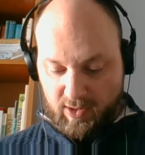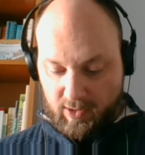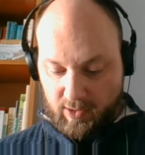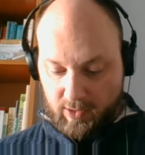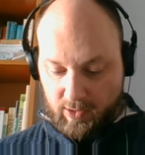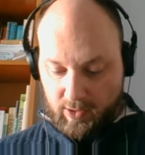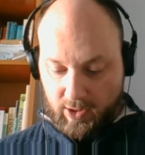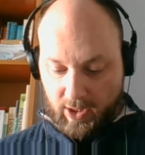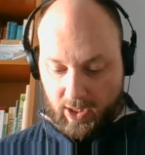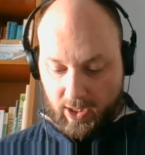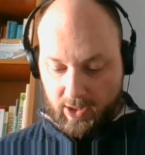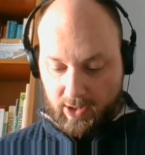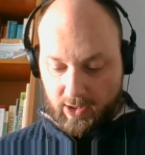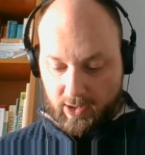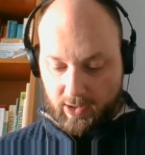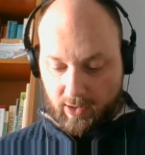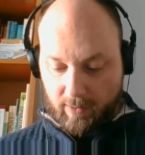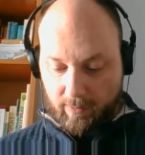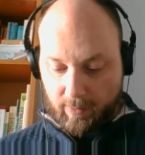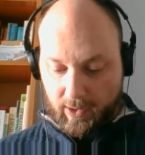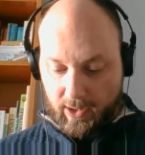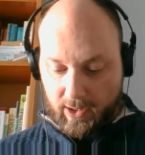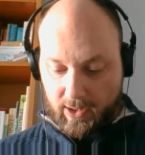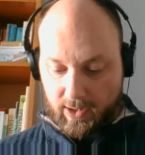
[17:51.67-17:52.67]
changing
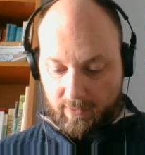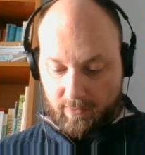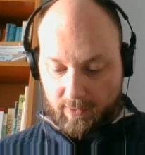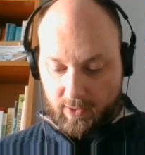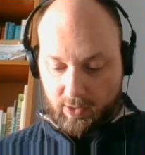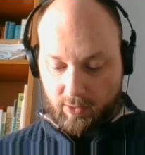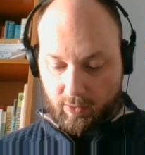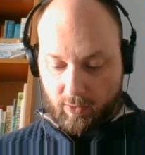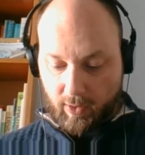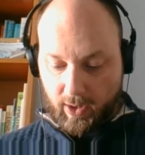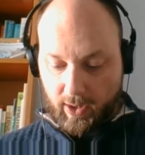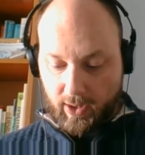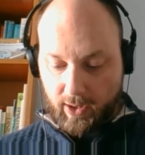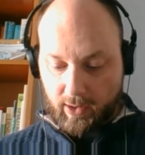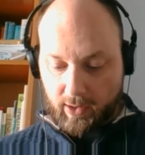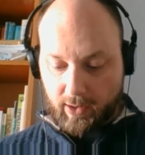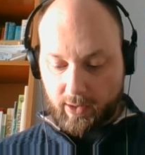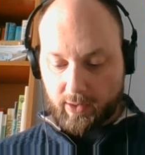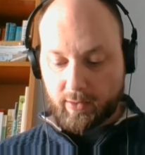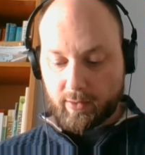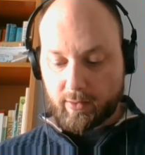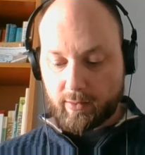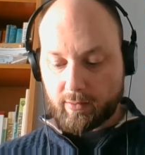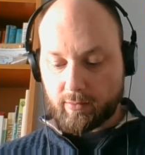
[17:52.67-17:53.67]
the place of a trial
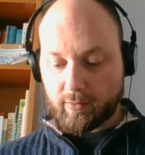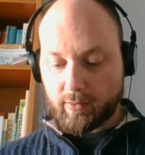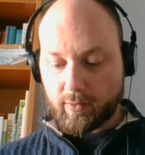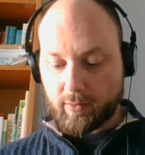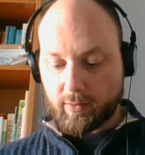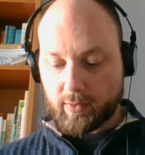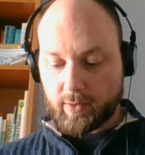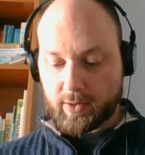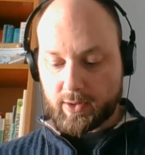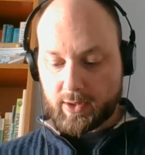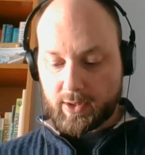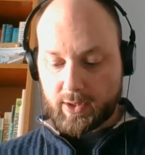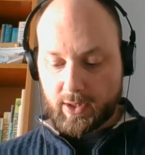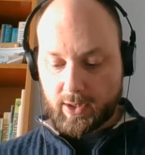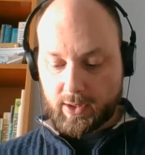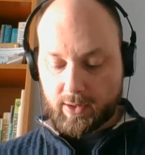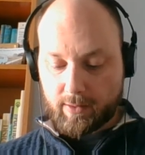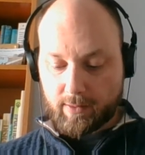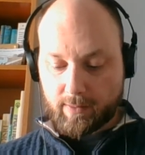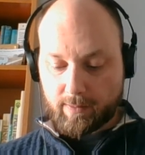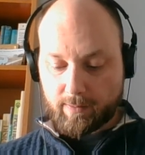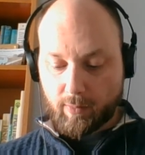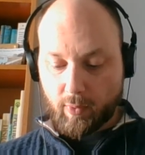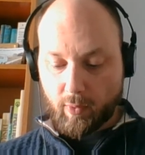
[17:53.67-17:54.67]
under Rule
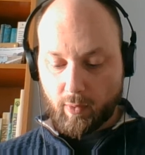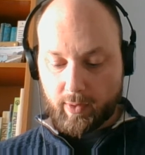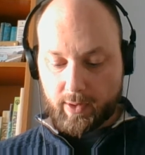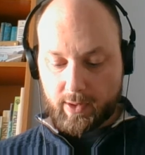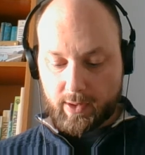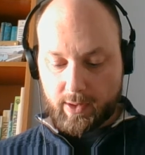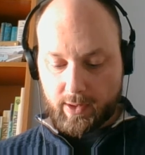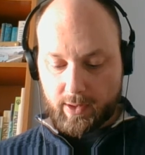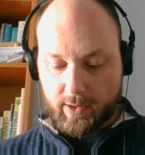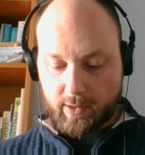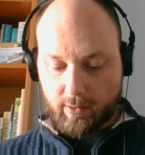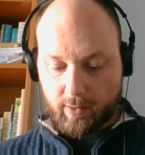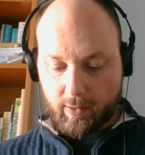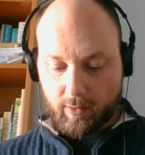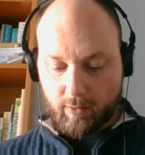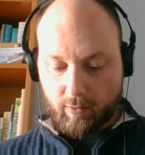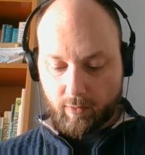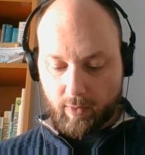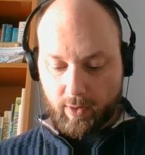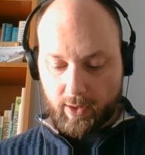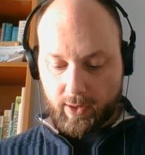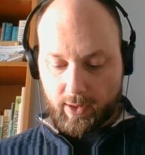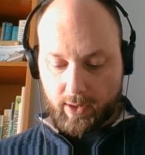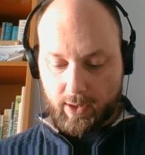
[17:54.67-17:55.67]

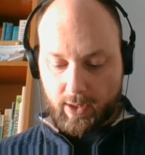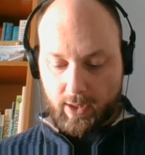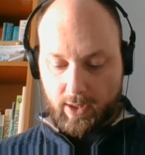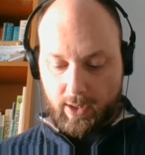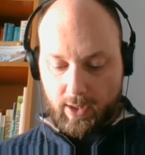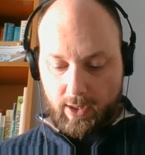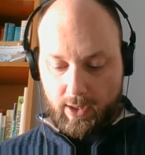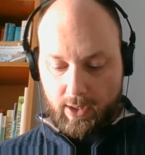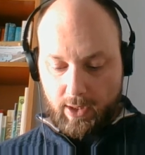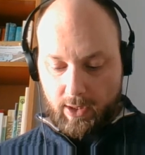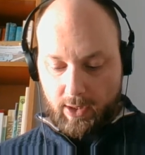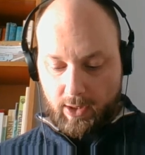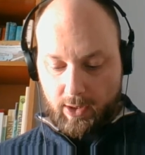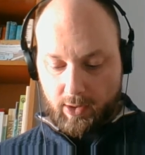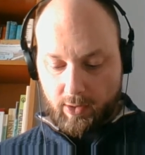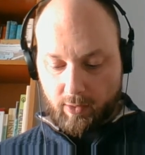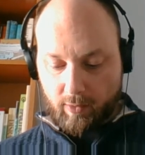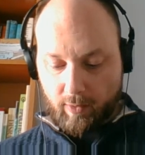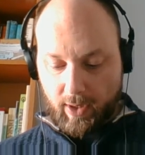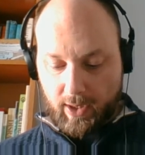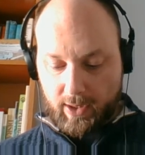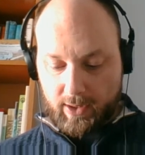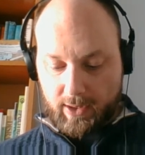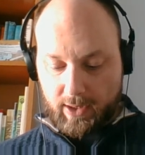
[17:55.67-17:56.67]
6.01,
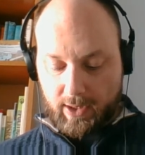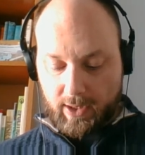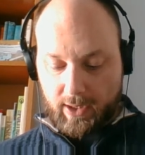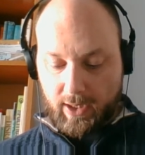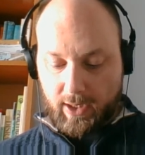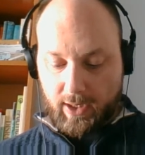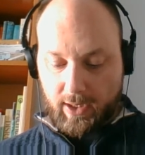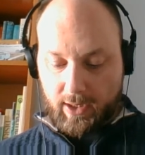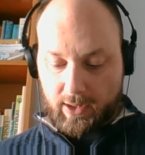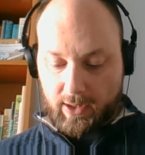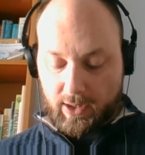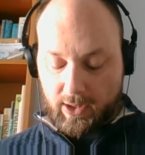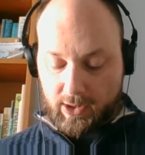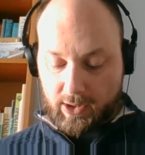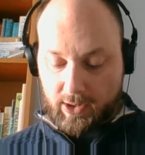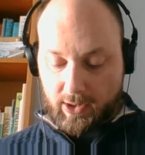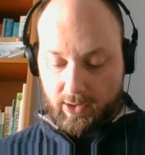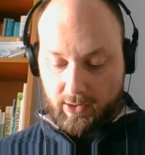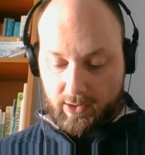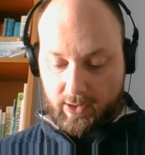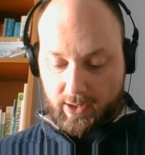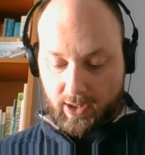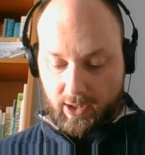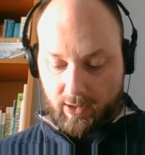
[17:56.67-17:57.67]
directing an
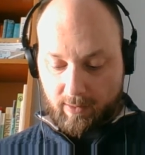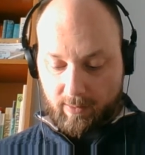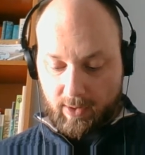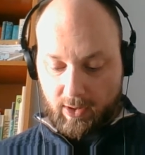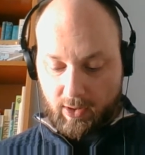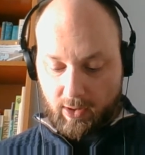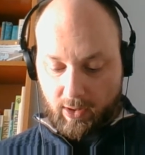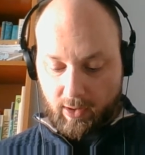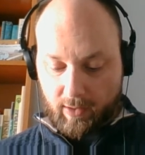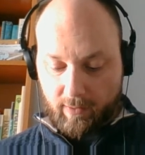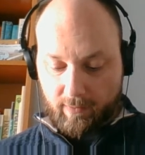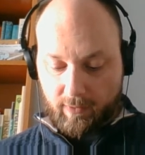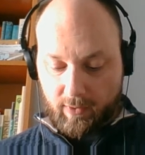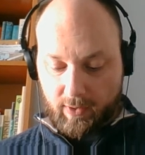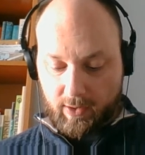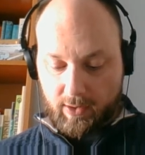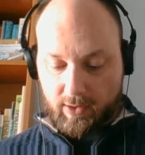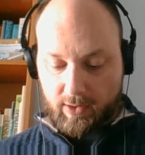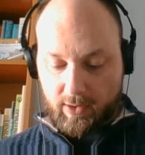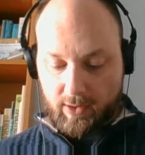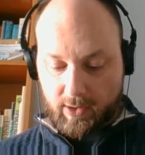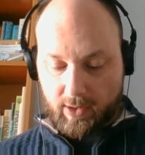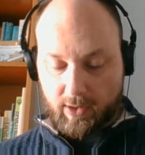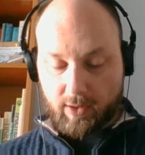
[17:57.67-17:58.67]
additional settlement
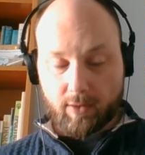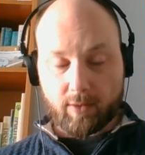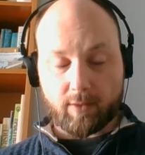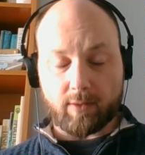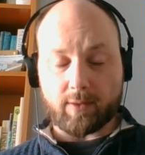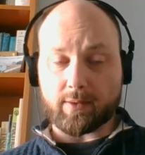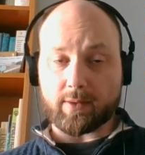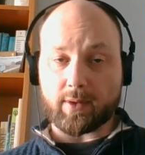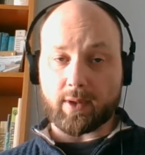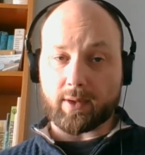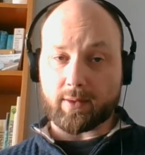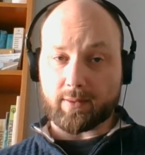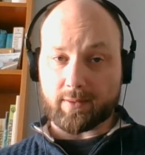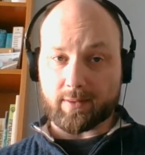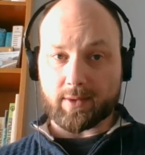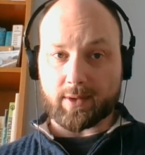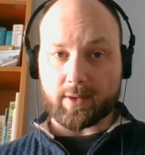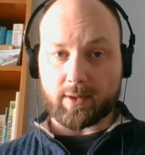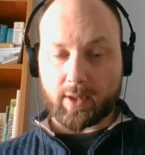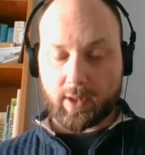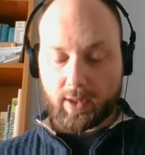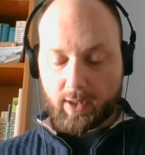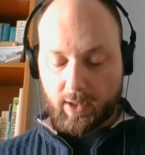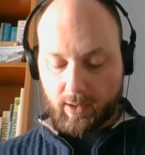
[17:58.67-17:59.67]
conference, that
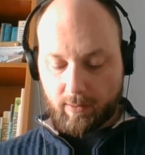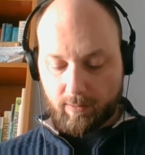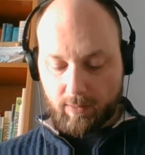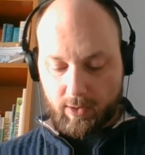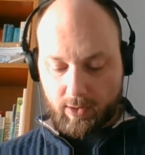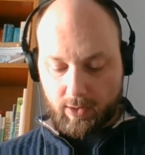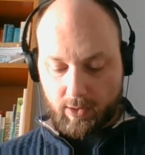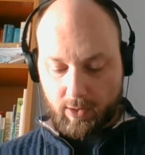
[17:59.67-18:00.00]
happens a